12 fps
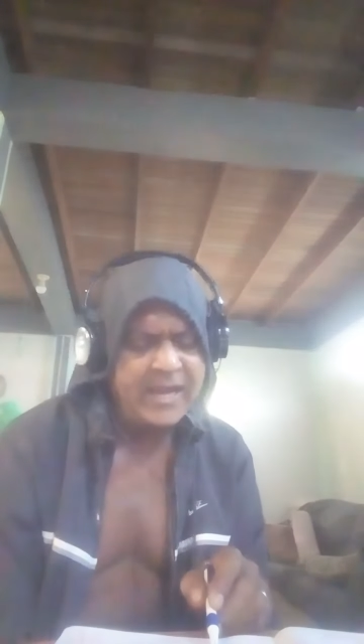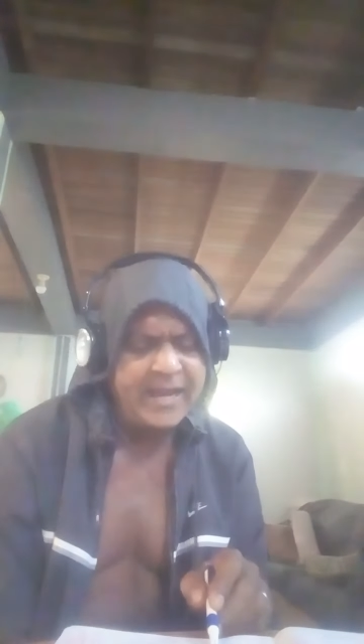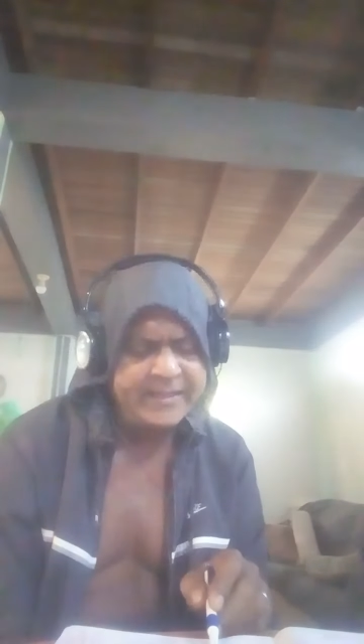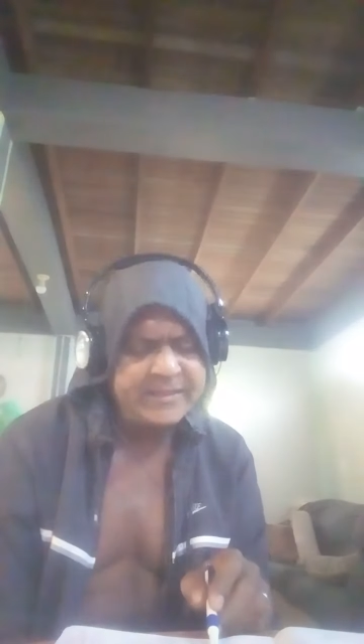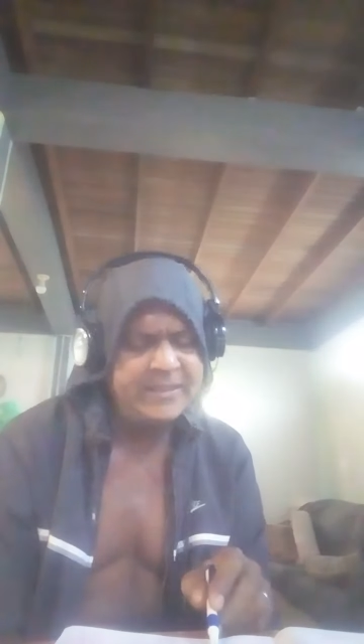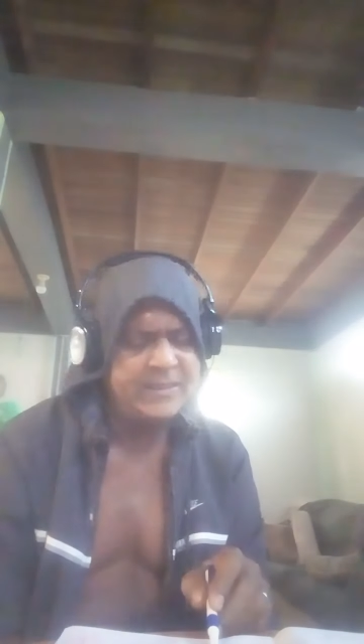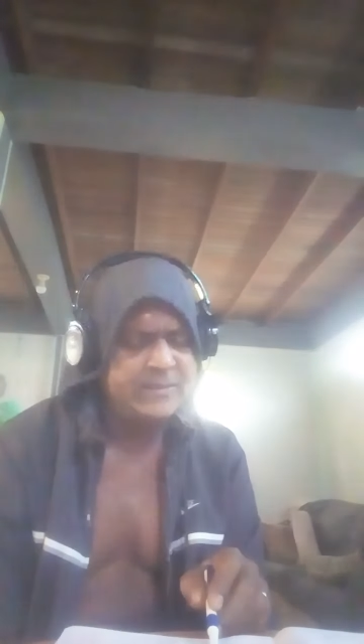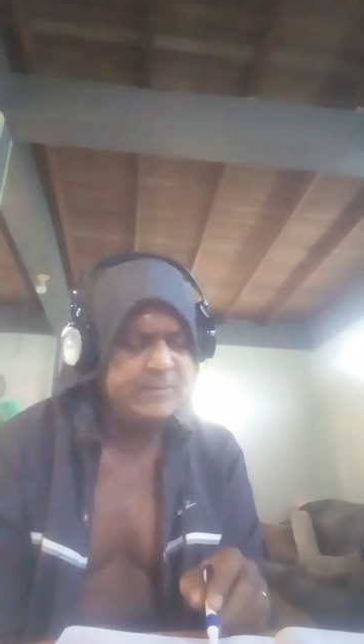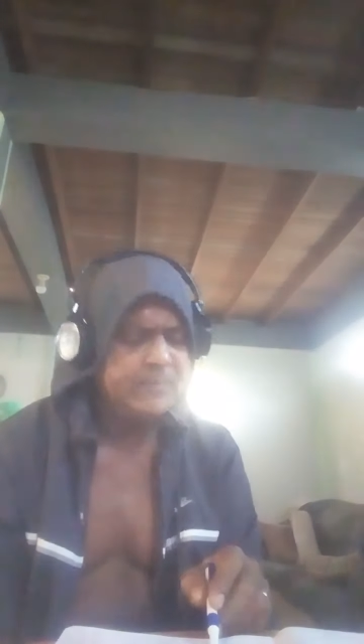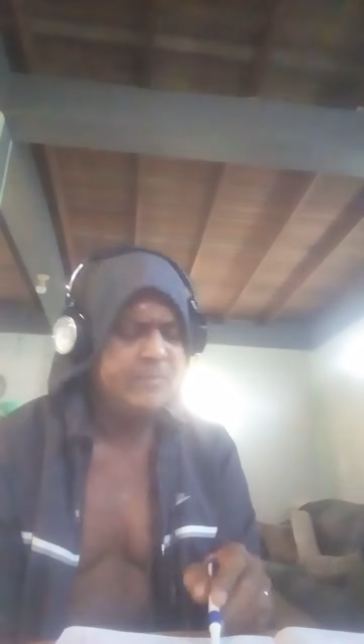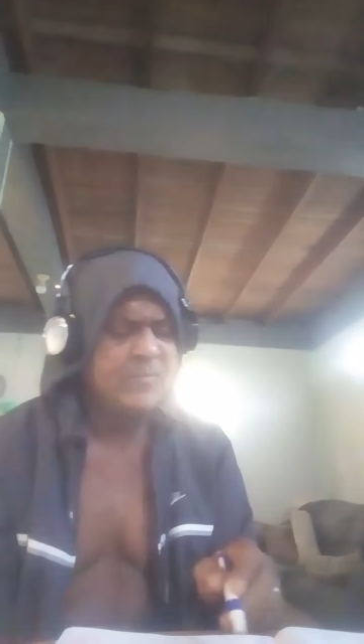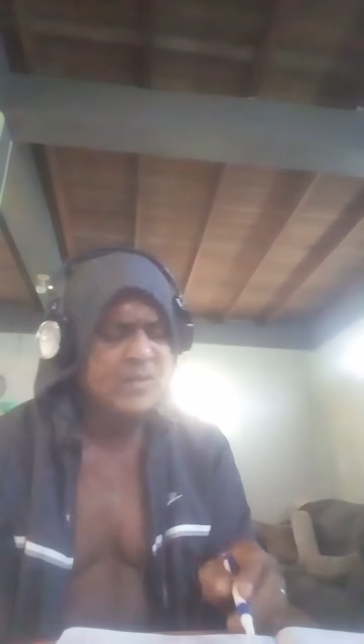attack
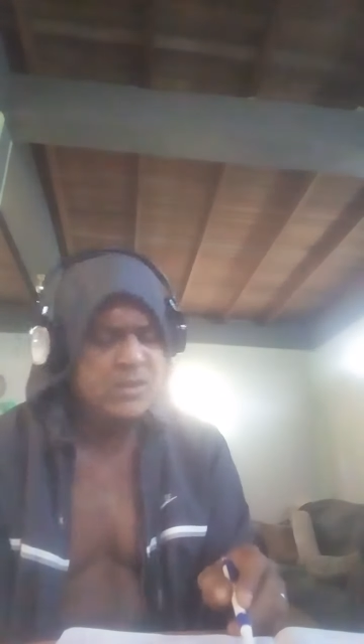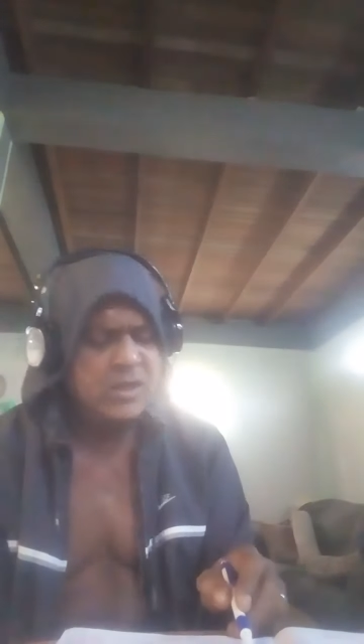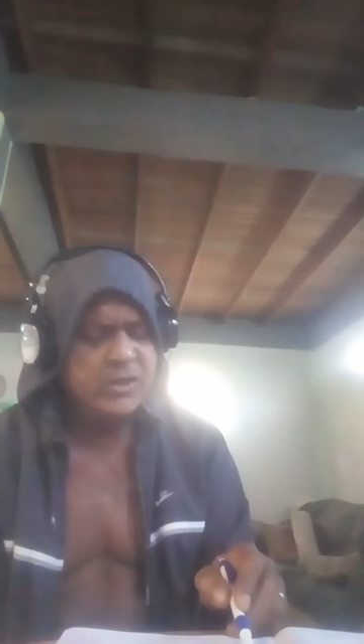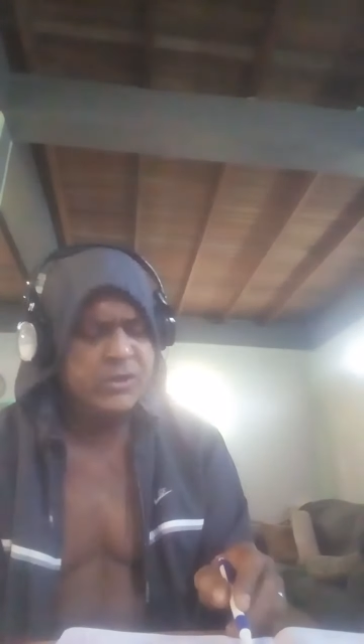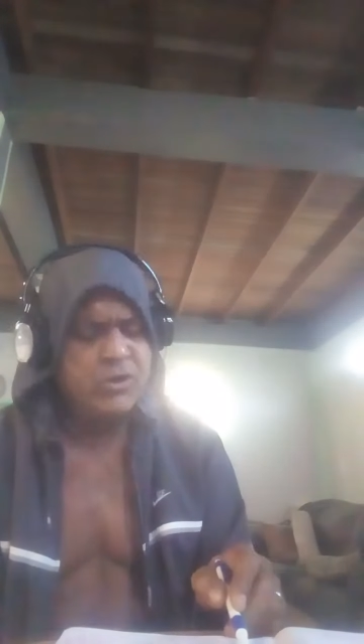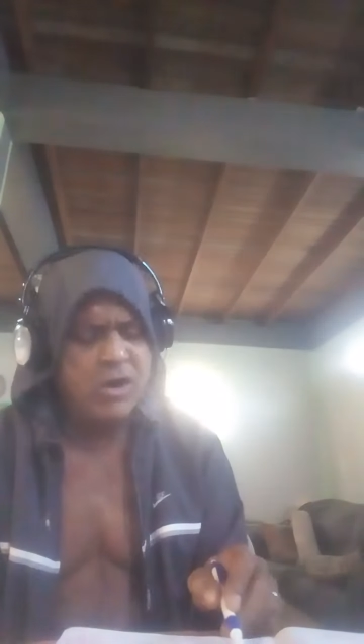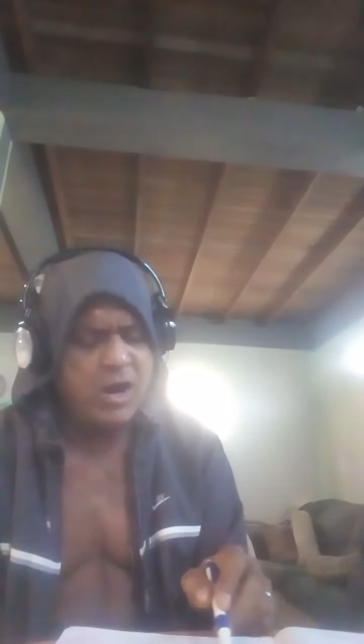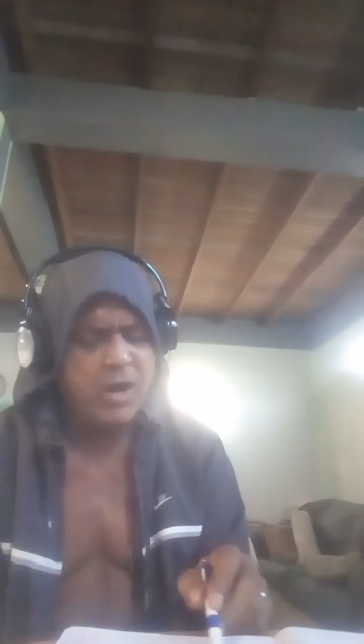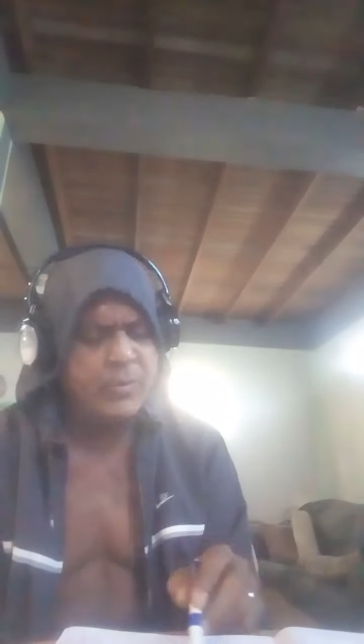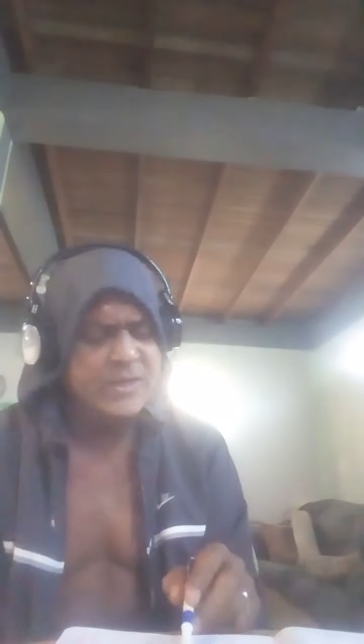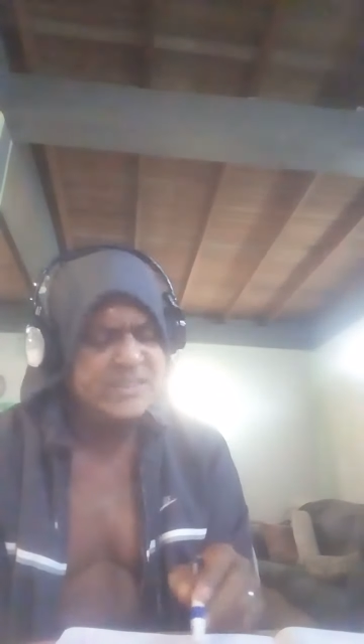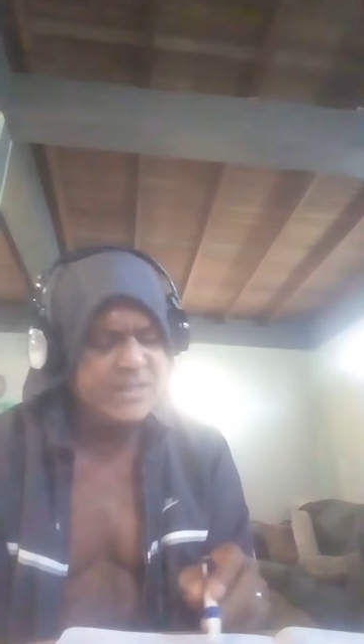you are
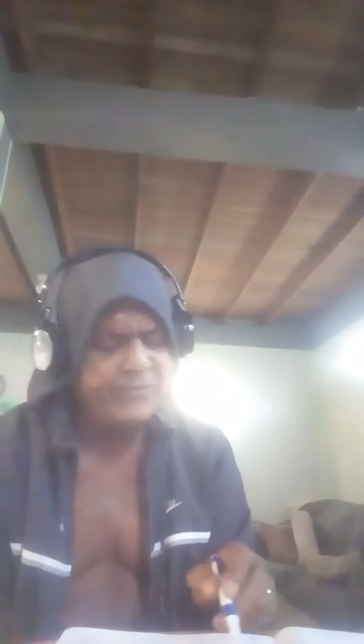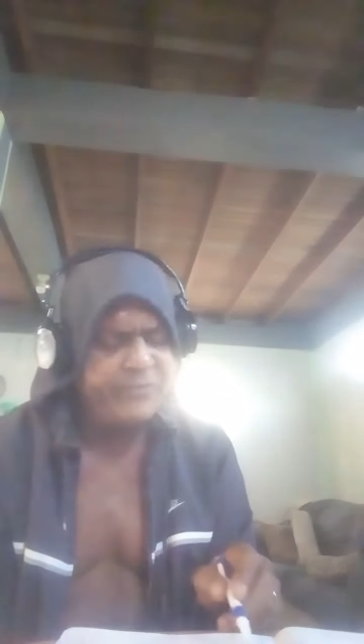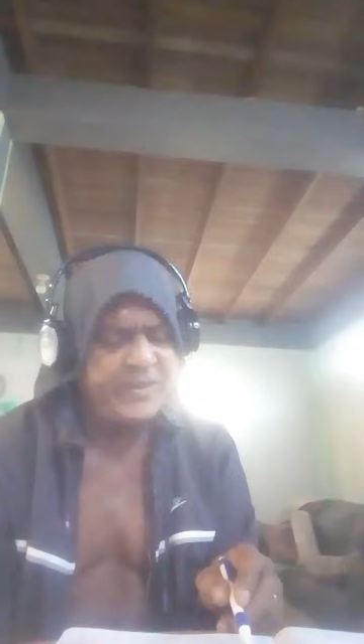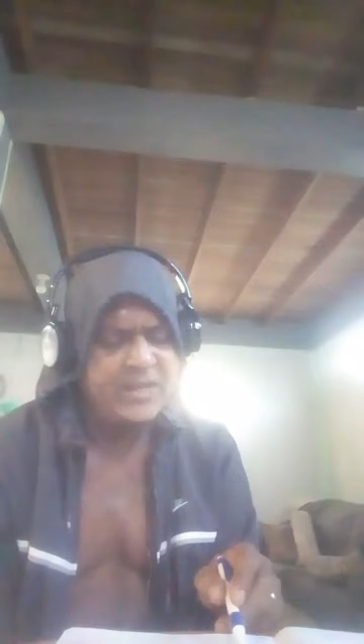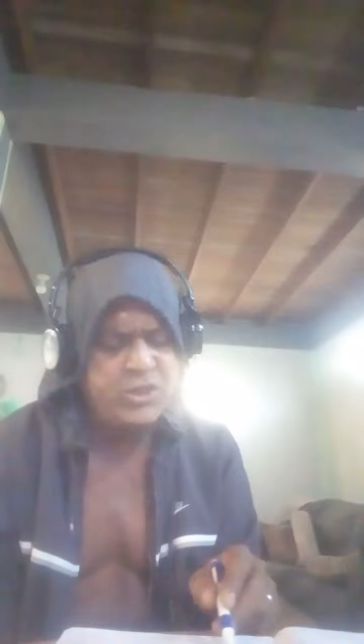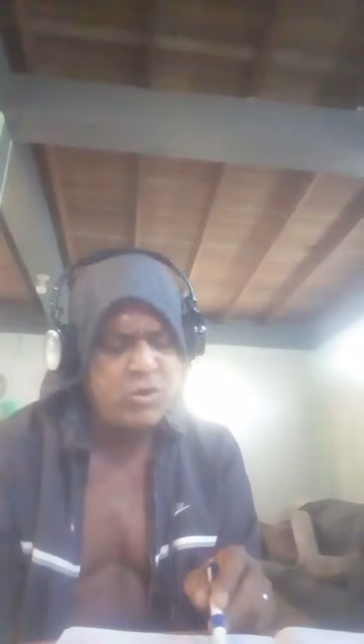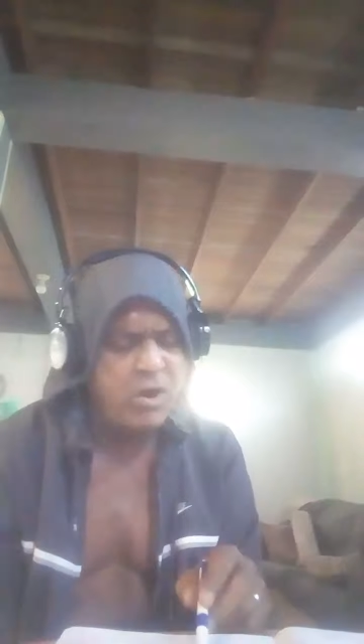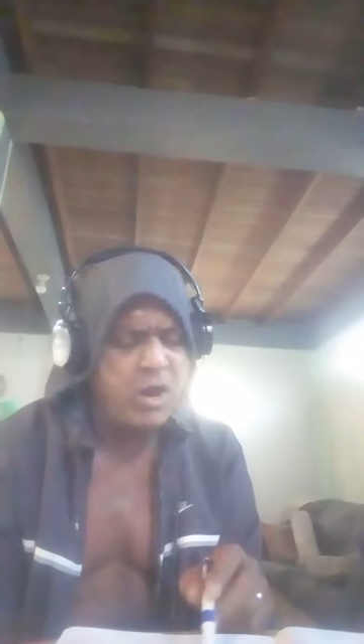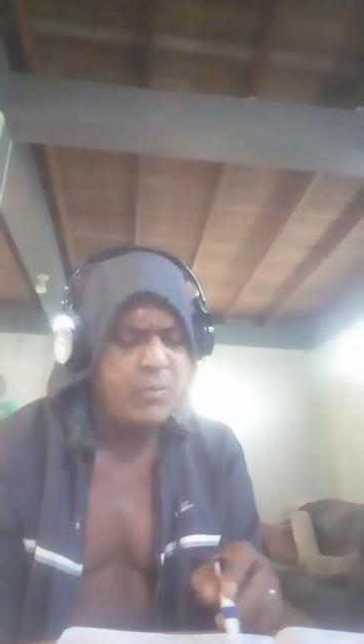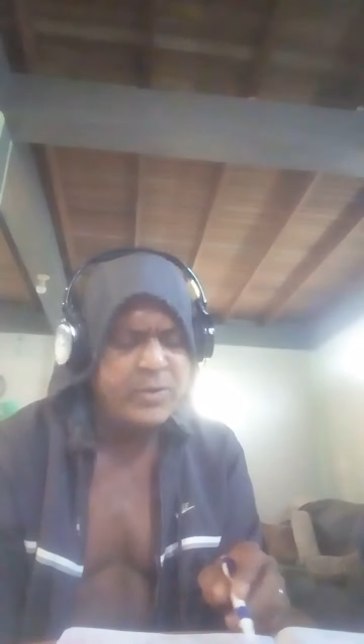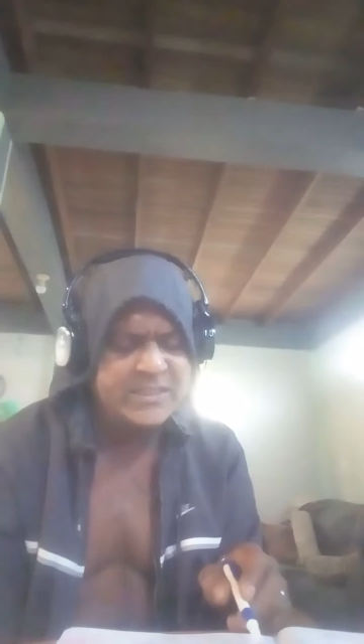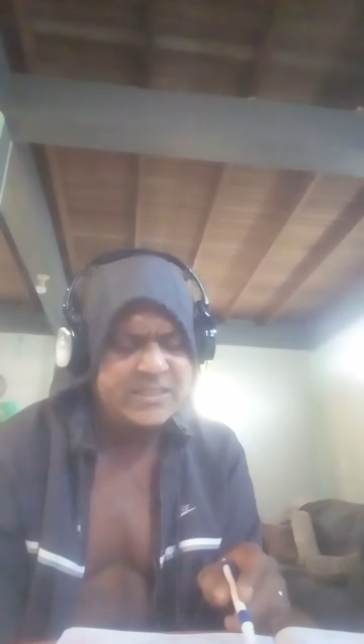always a Vic, you are
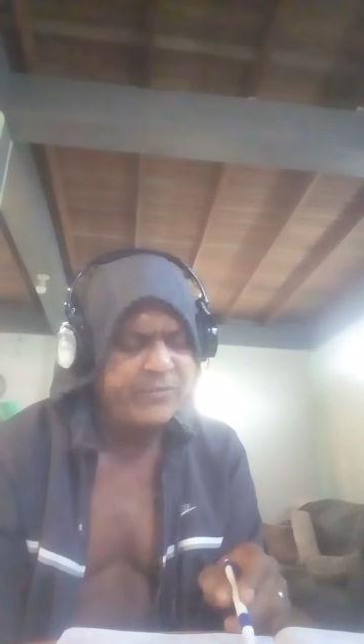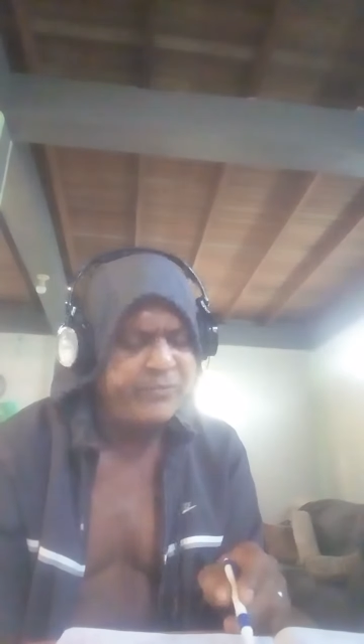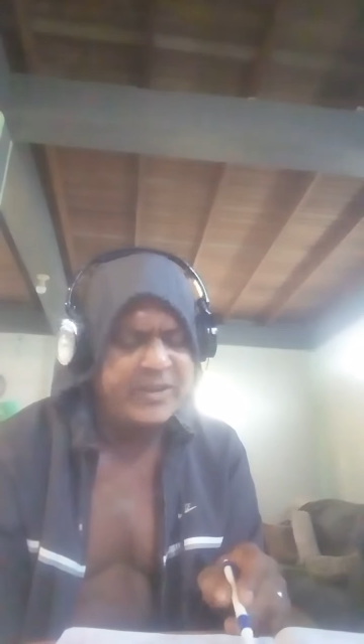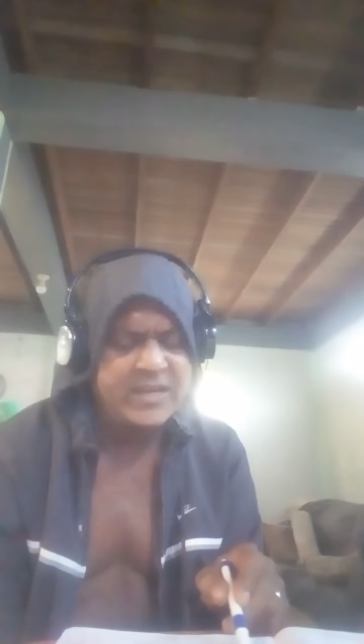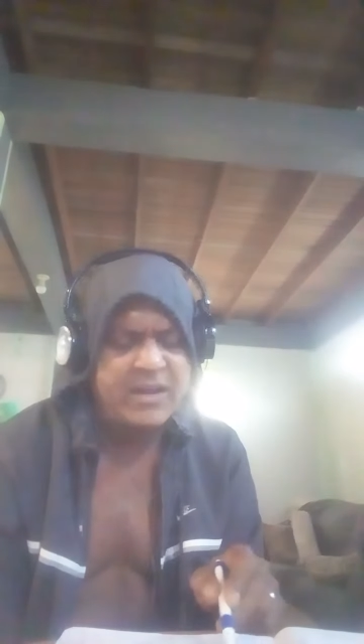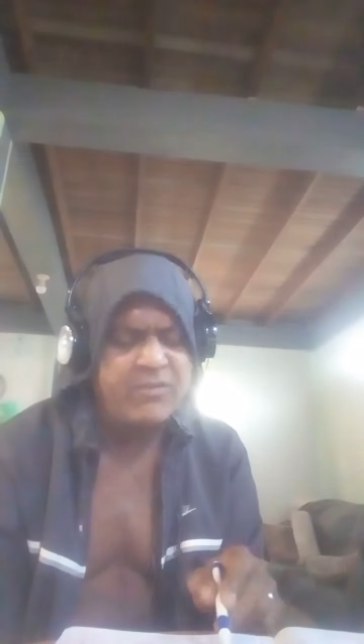always a Vic.